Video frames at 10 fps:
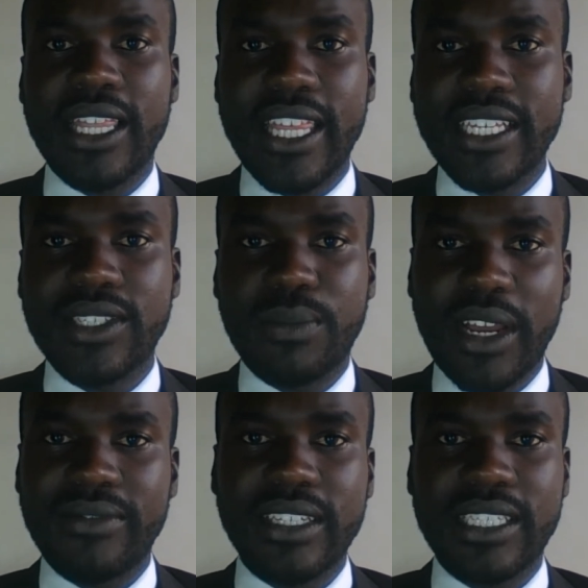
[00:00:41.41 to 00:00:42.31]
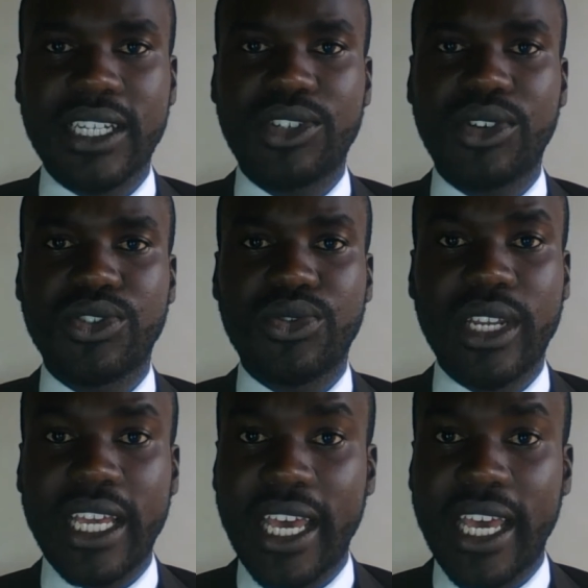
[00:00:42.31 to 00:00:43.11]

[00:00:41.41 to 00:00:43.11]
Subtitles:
These private sessions really